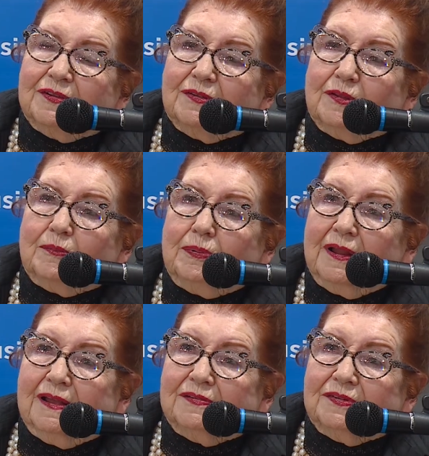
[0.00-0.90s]
at the
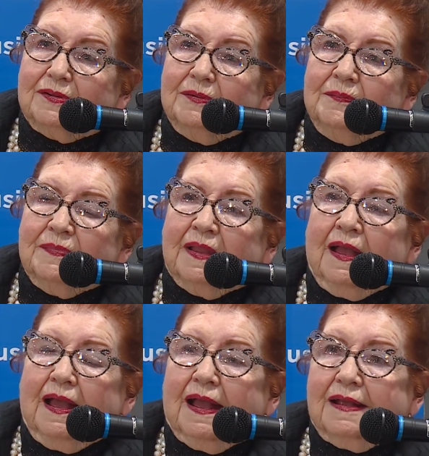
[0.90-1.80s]
Plaza,
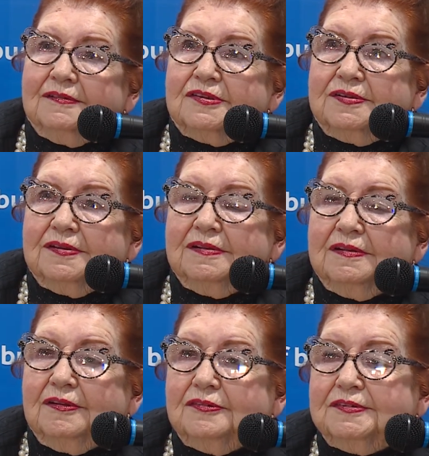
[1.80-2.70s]
and she
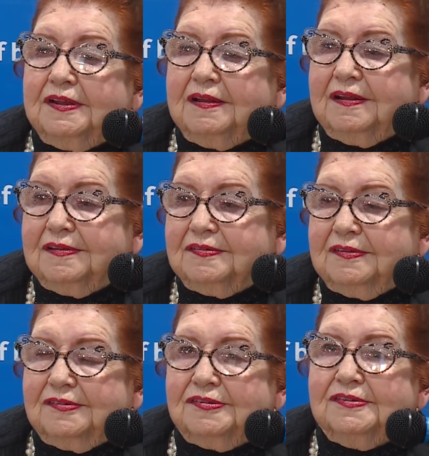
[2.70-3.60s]
looked at us
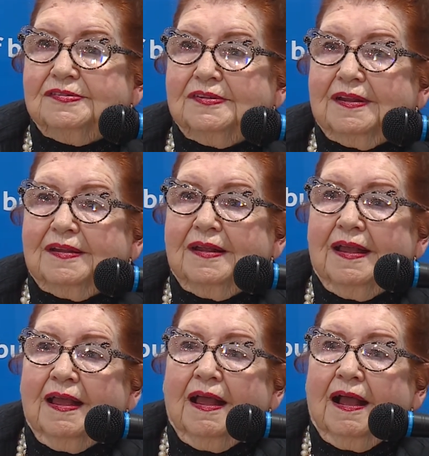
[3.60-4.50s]
and she said,
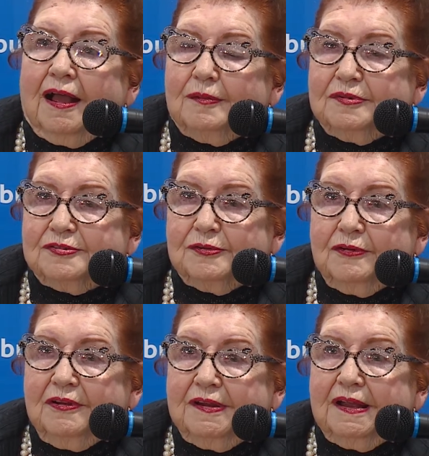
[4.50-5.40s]
"I'm
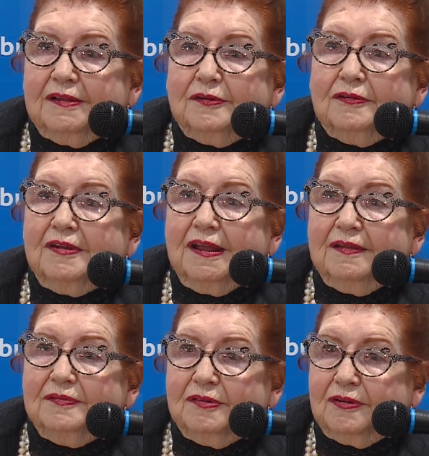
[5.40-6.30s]
sorry I don't
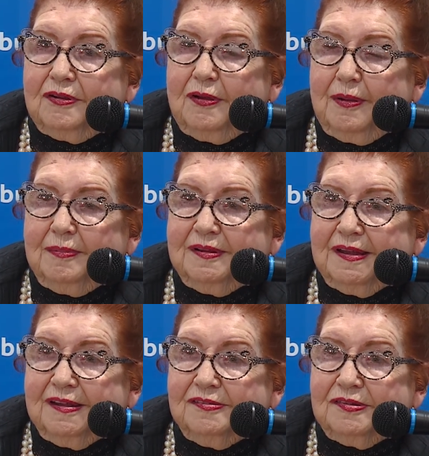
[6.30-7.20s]
have your
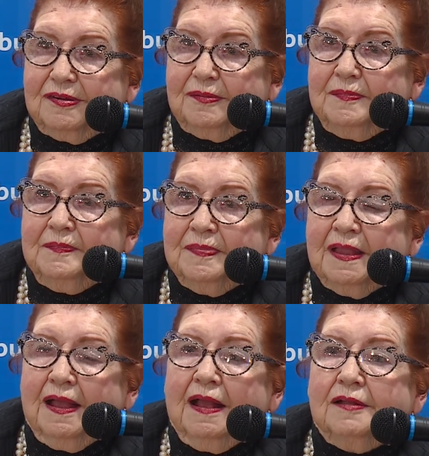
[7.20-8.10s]
accommodation.
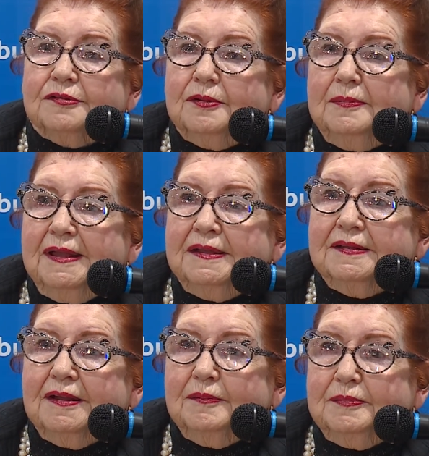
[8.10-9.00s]
To make
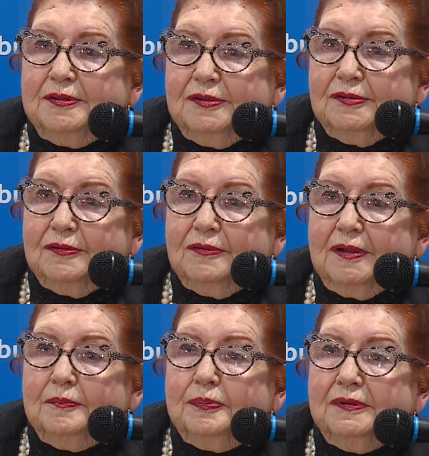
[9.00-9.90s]
it up to you,
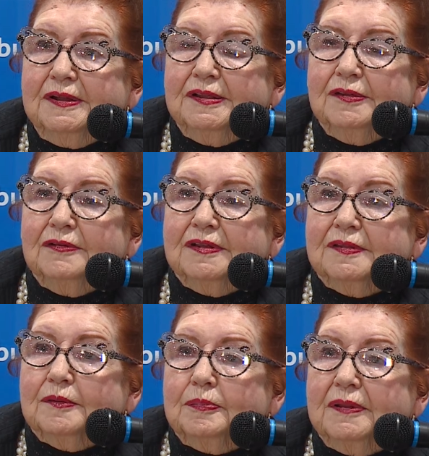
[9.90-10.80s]
I'm putting you in
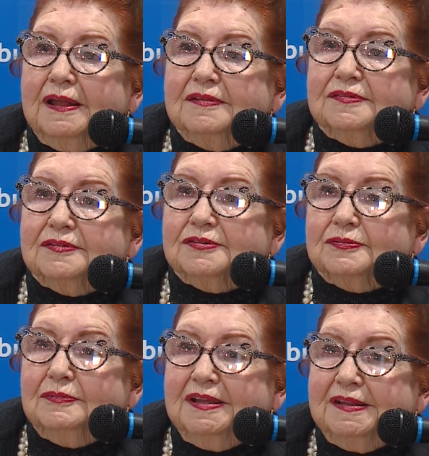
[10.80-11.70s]
the Plaza
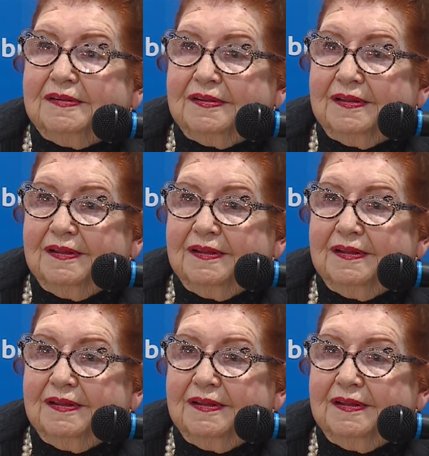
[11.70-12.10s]
Suite."